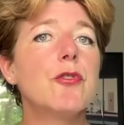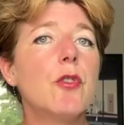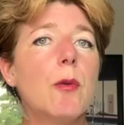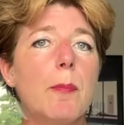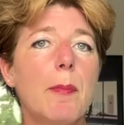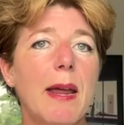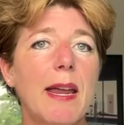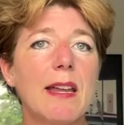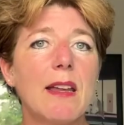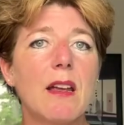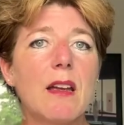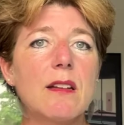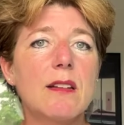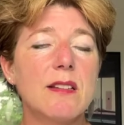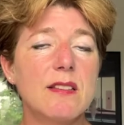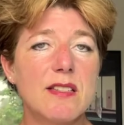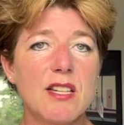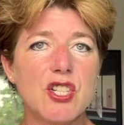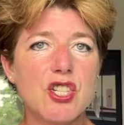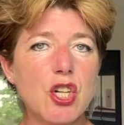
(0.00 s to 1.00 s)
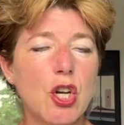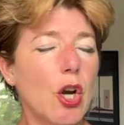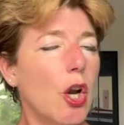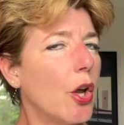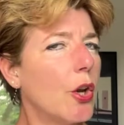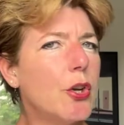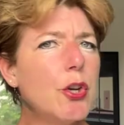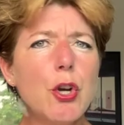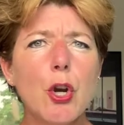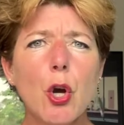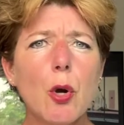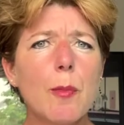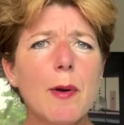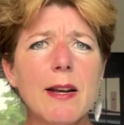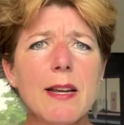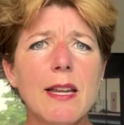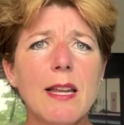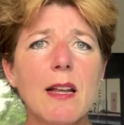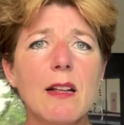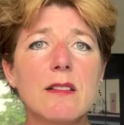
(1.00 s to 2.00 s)
to make a decision,
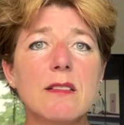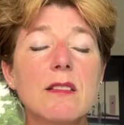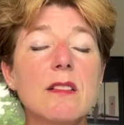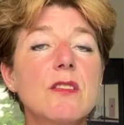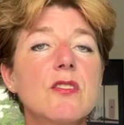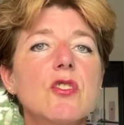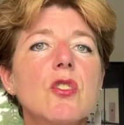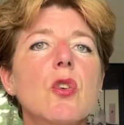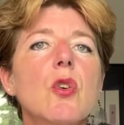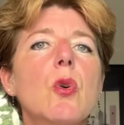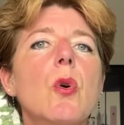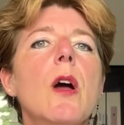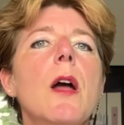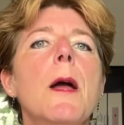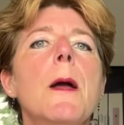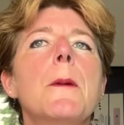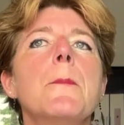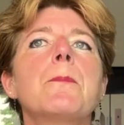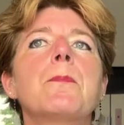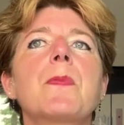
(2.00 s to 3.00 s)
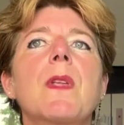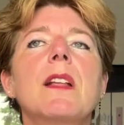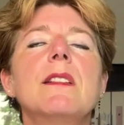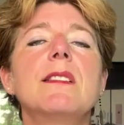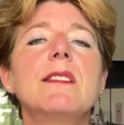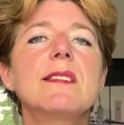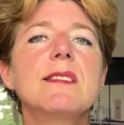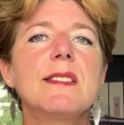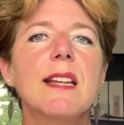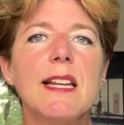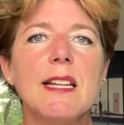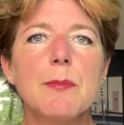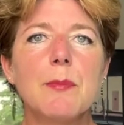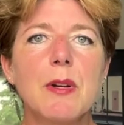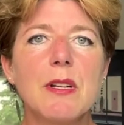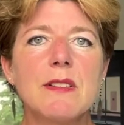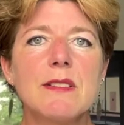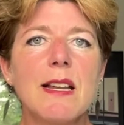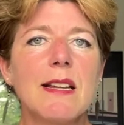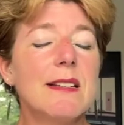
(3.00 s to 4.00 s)
nobody else. So the
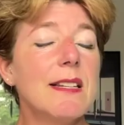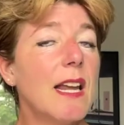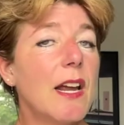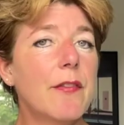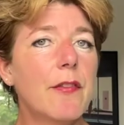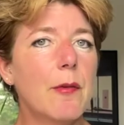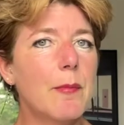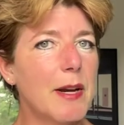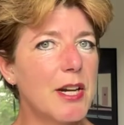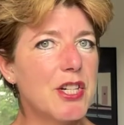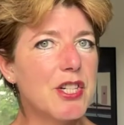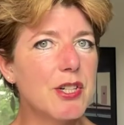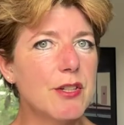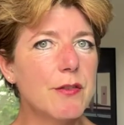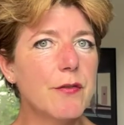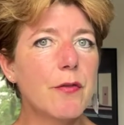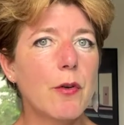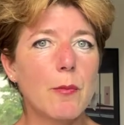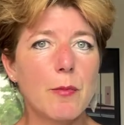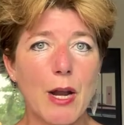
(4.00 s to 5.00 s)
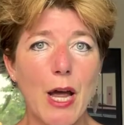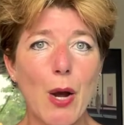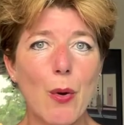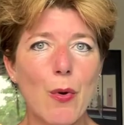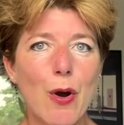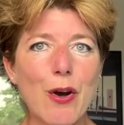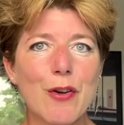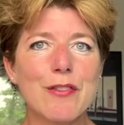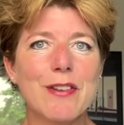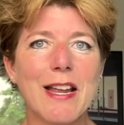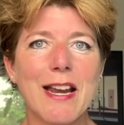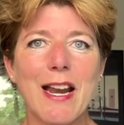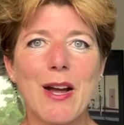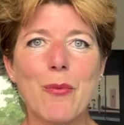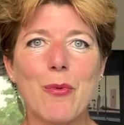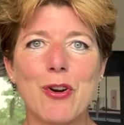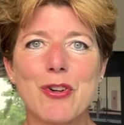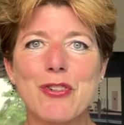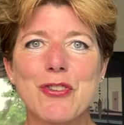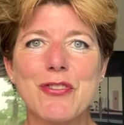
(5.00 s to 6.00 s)
statement and the affirmations from now on that I
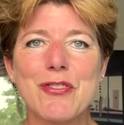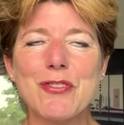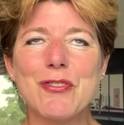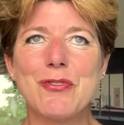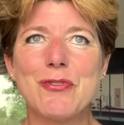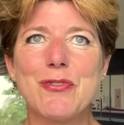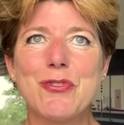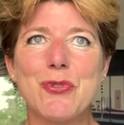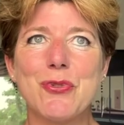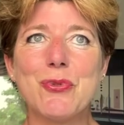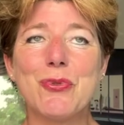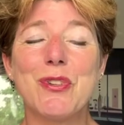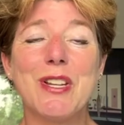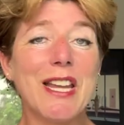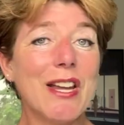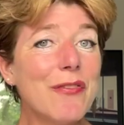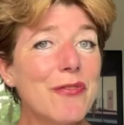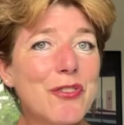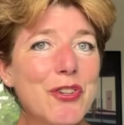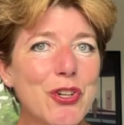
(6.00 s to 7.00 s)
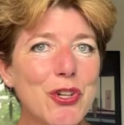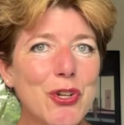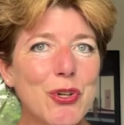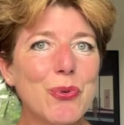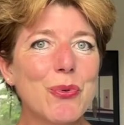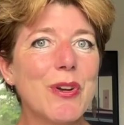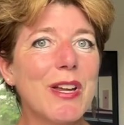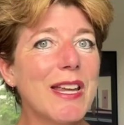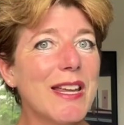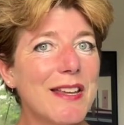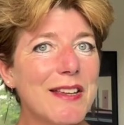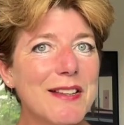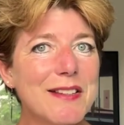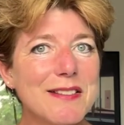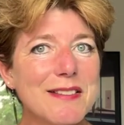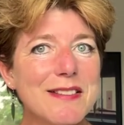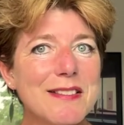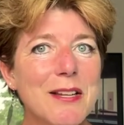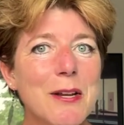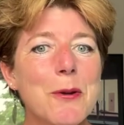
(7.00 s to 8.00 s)
want to give to you
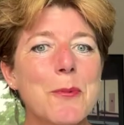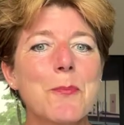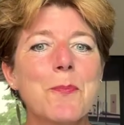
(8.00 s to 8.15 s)
is,